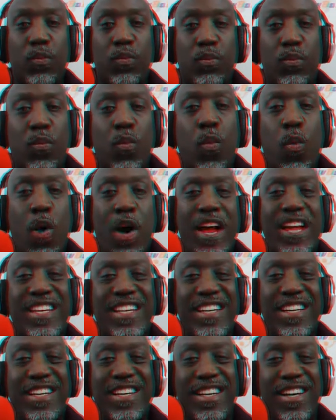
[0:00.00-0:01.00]

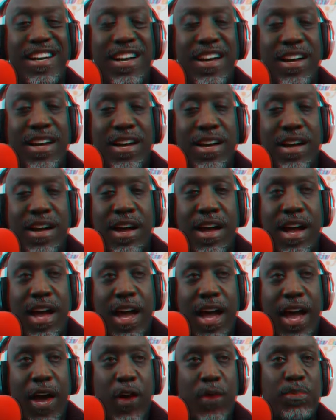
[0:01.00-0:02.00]
What
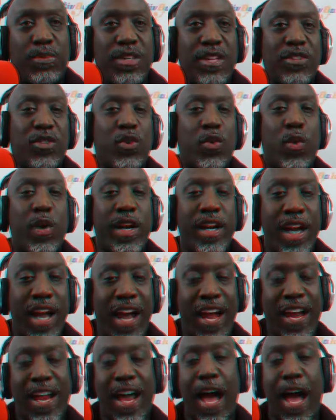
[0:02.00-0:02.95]
helps us create